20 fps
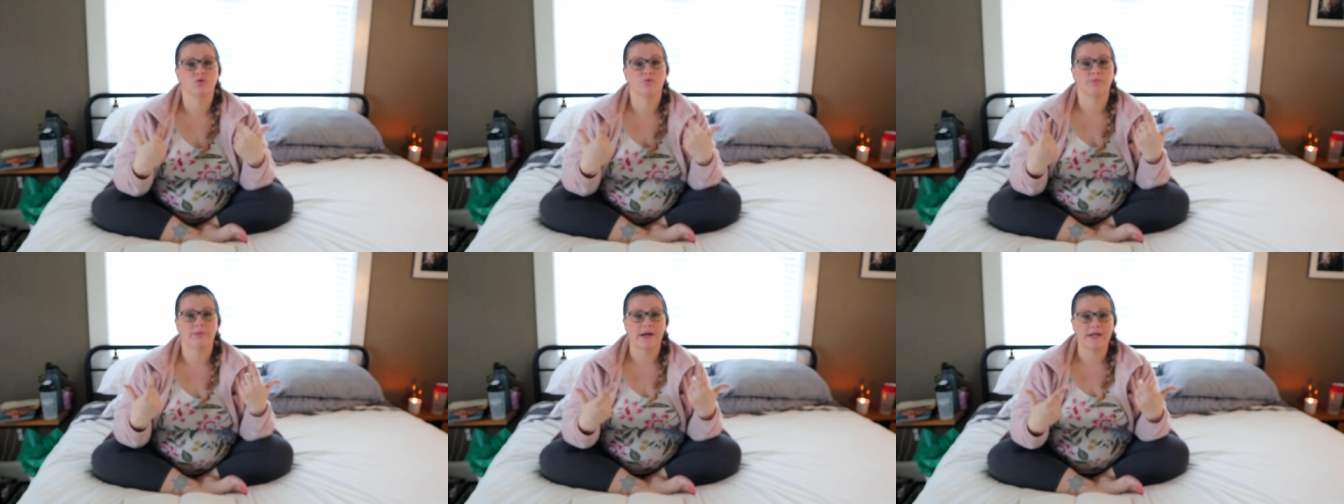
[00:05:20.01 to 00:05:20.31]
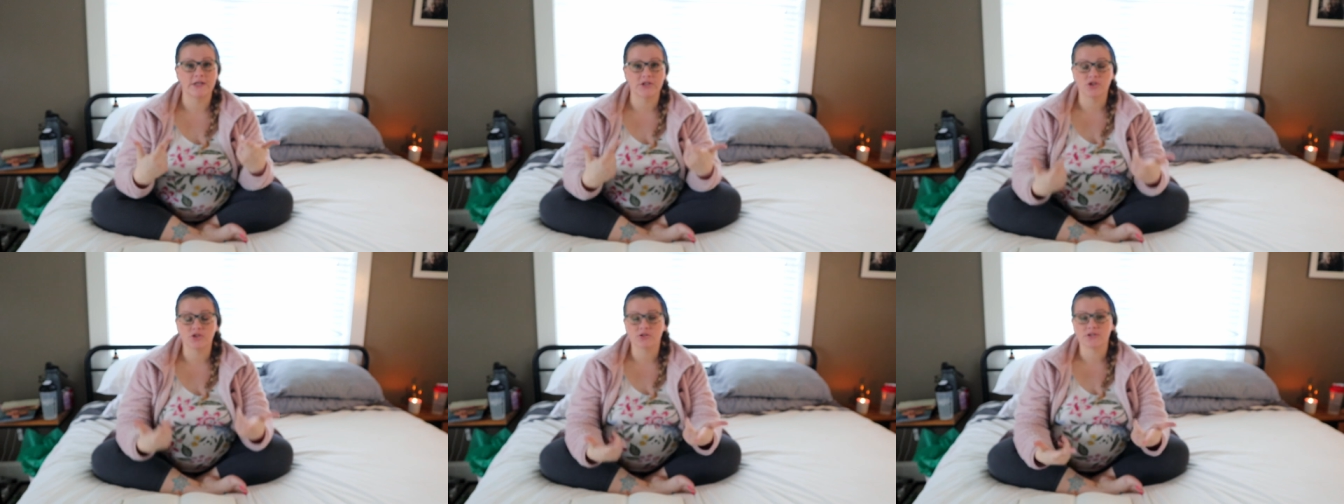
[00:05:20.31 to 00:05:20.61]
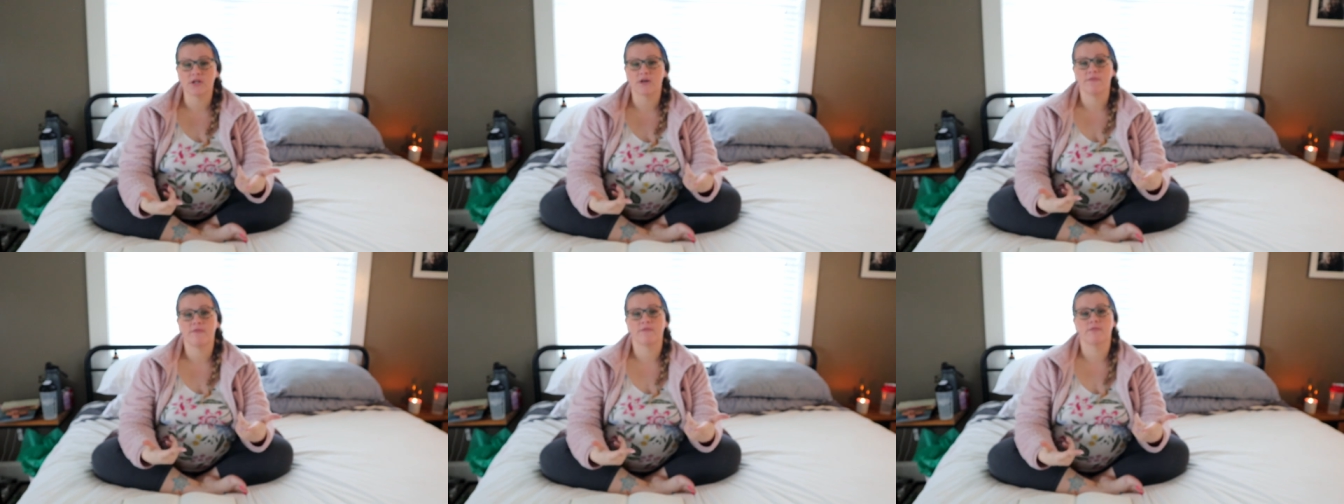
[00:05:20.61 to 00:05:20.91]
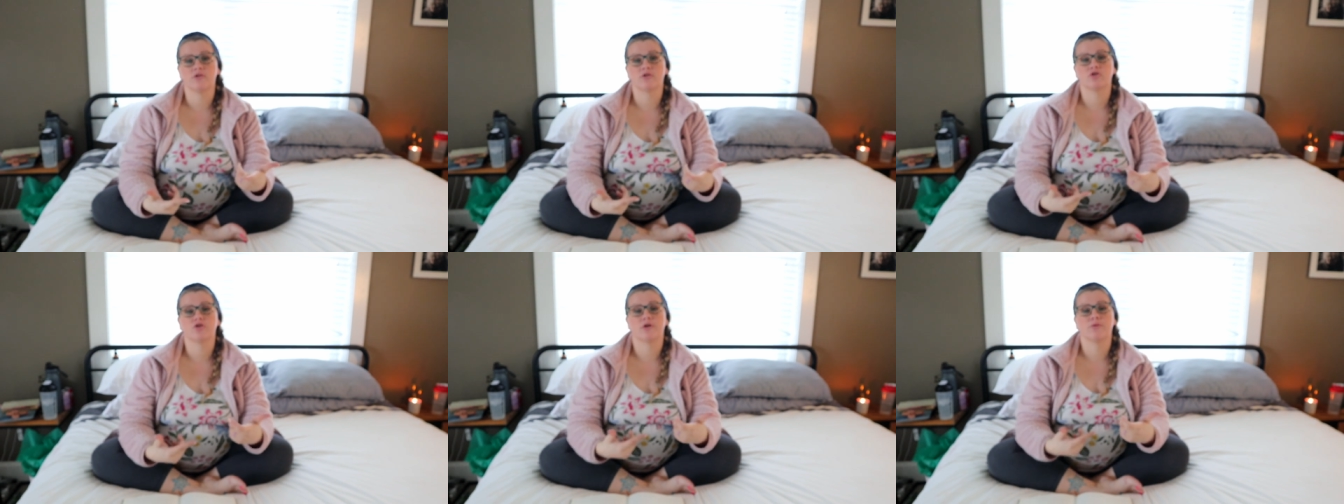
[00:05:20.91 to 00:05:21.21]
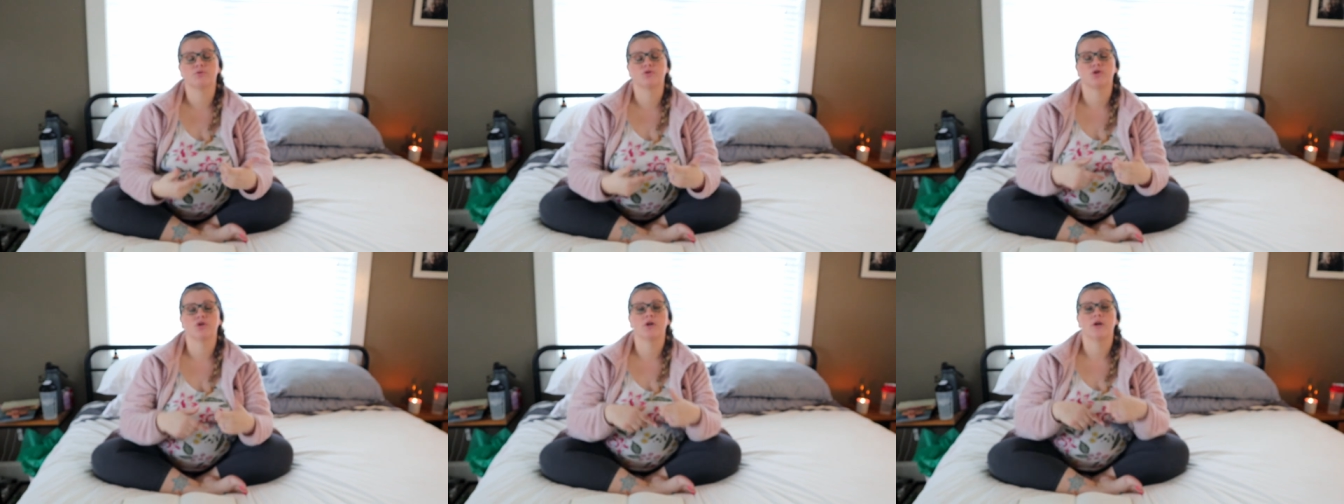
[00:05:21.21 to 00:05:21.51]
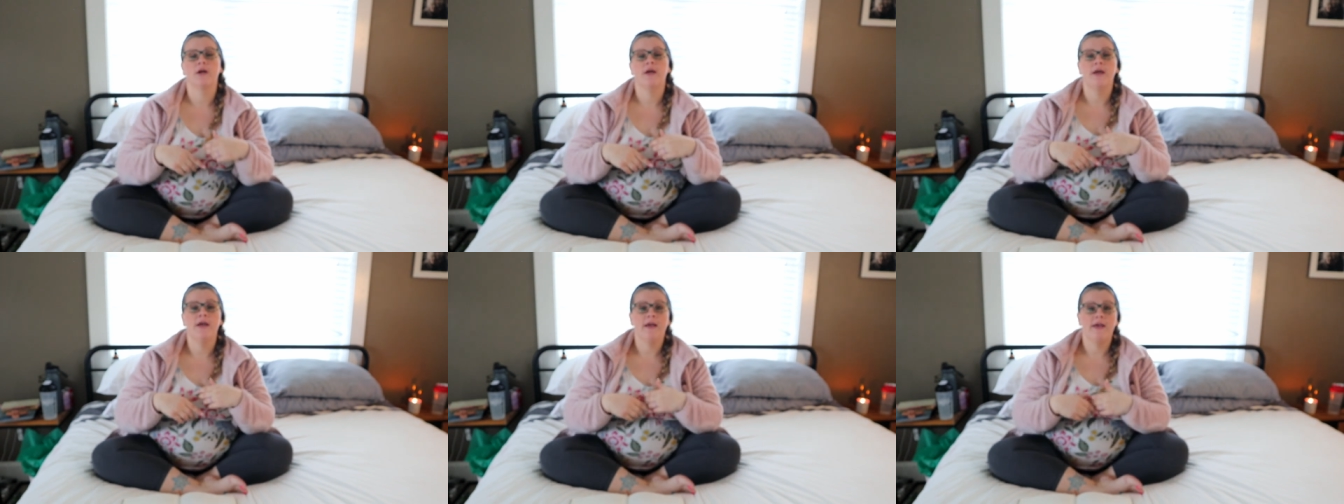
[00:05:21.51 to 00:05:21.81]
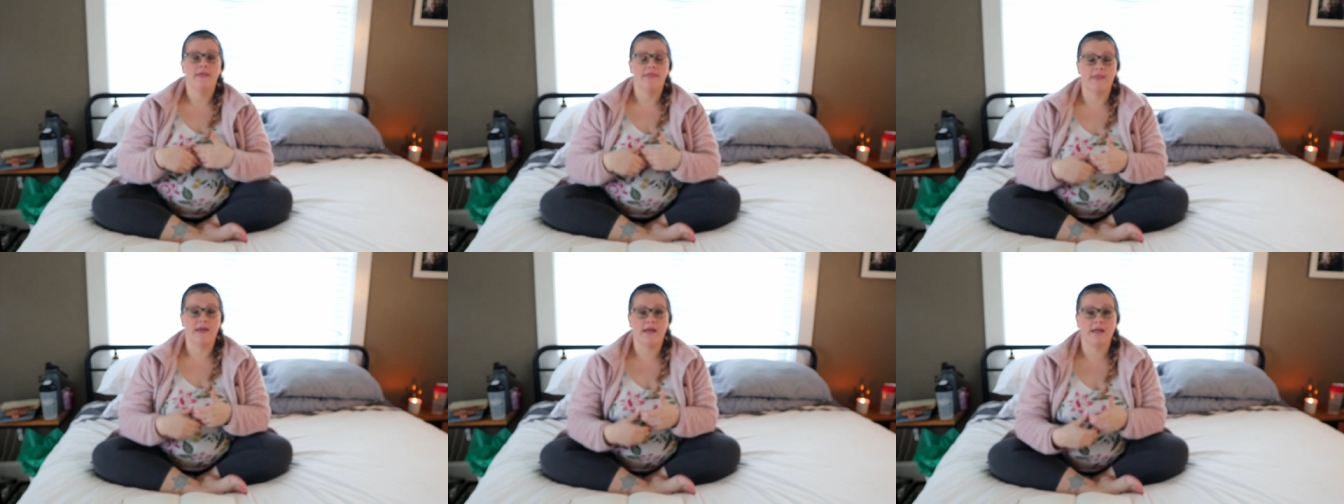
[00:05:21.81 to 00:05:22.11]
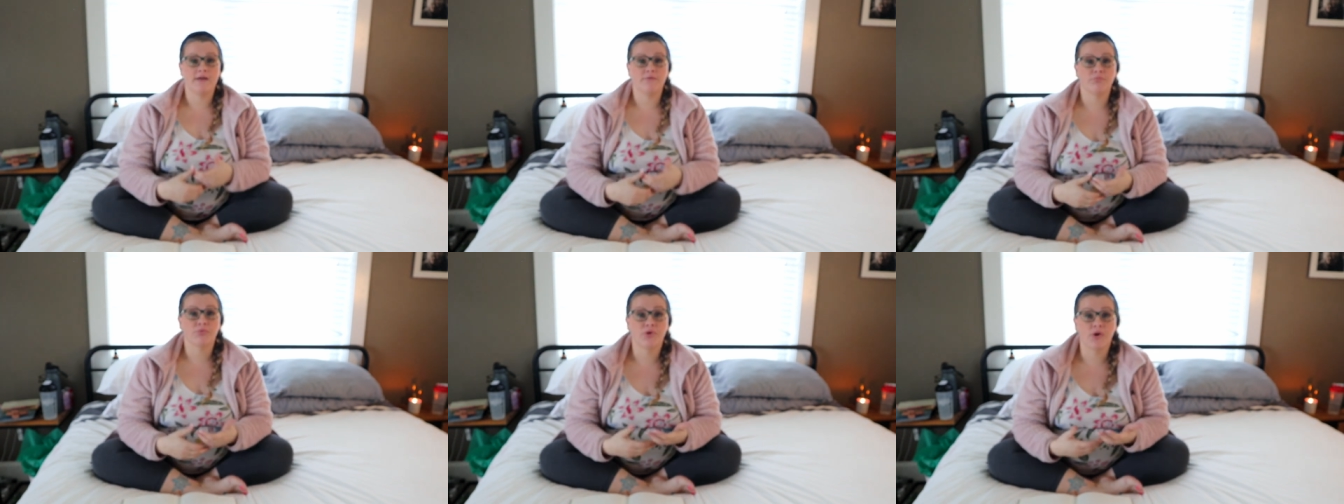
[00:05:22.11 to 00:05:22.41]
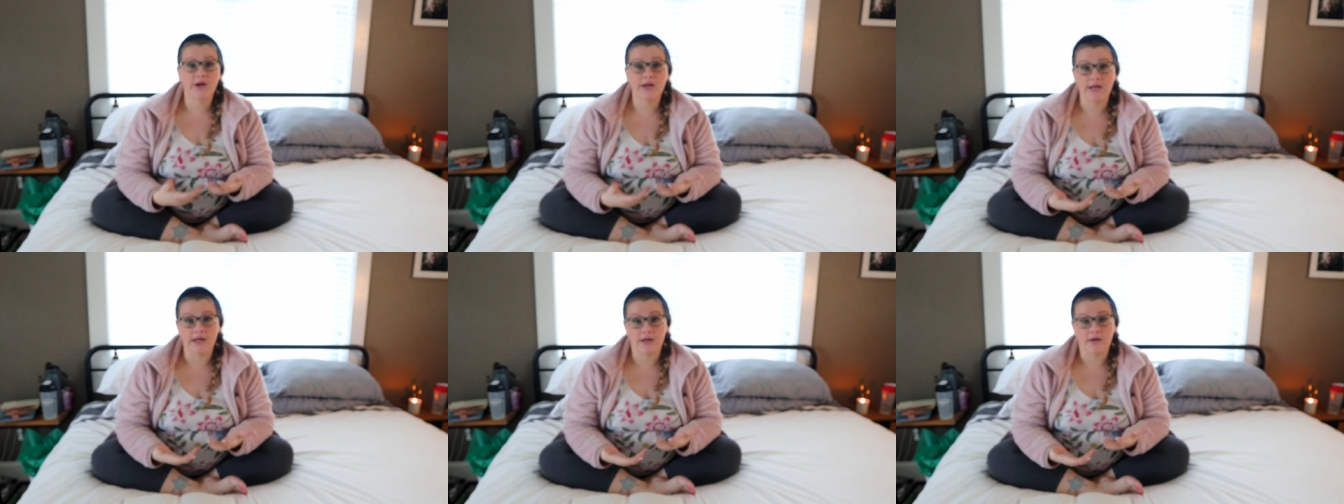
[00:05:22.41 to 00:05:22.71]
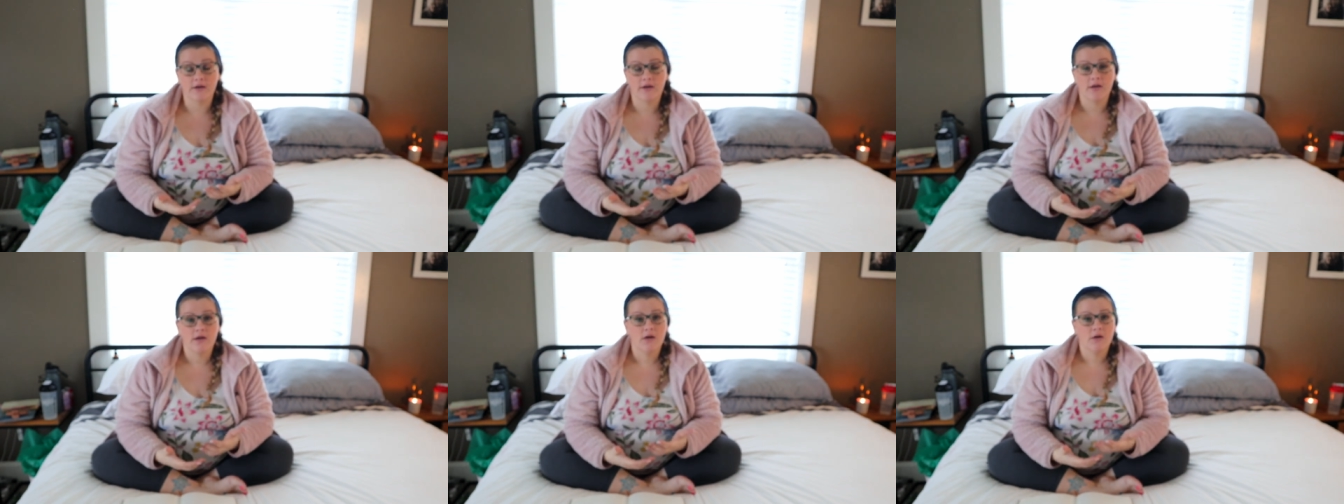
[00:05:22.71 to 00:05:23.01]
reminding yourself of the scripture, then praying